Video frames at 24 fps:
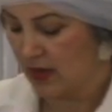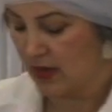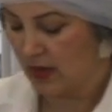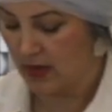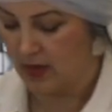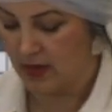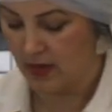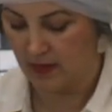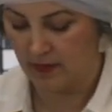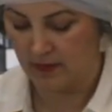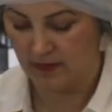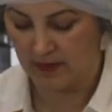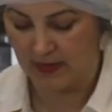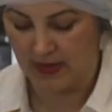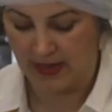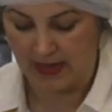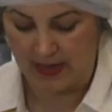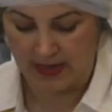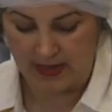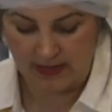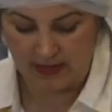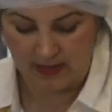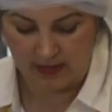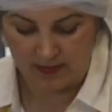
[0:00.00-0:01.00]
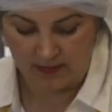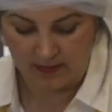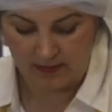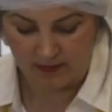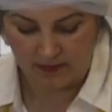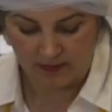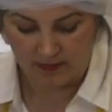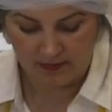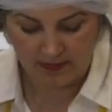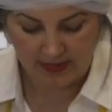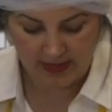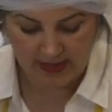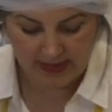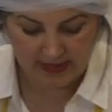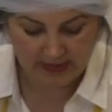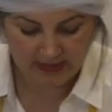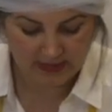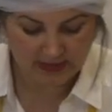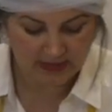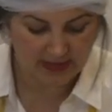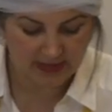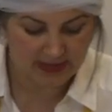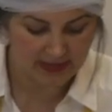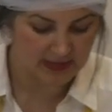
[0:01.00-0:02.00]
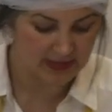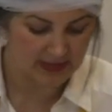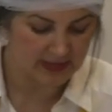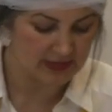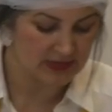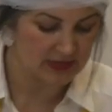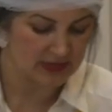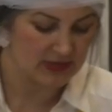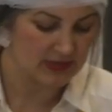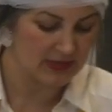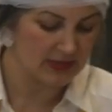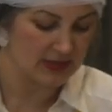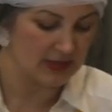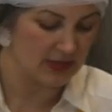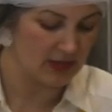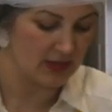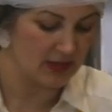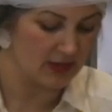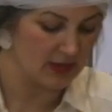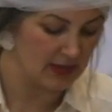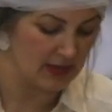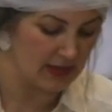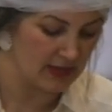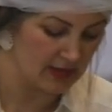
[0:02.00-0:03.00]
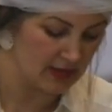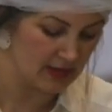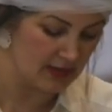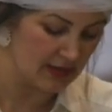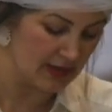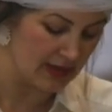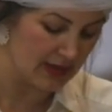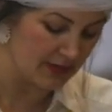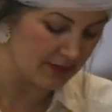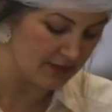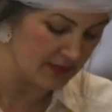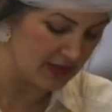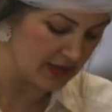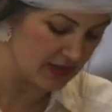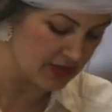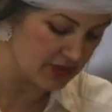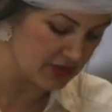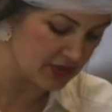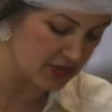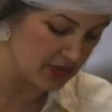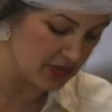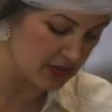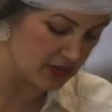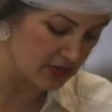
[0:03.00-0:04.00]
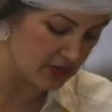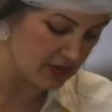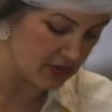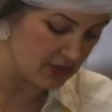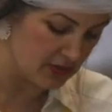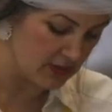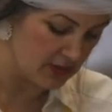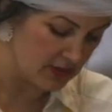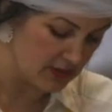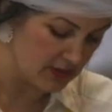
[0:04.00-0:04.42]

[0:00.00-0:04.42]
of that white that is still in that mixer